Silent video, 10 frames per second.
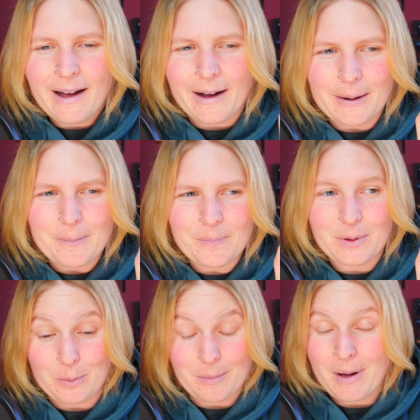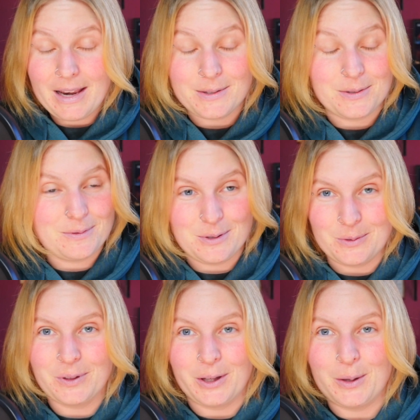My body's
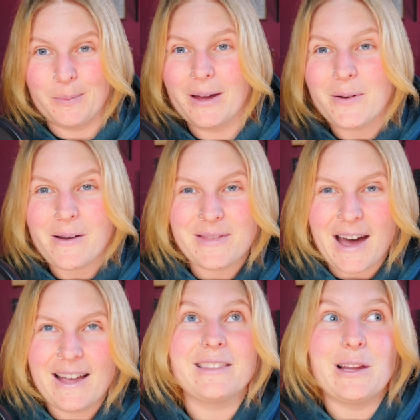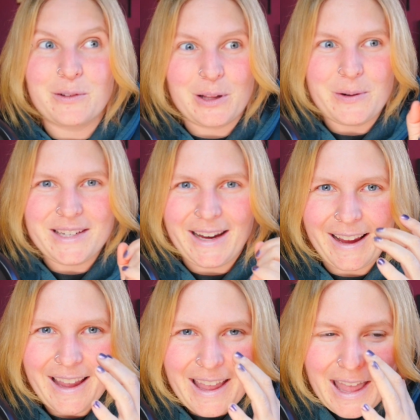doing really good, by the way, with that. Love Chloe Ting.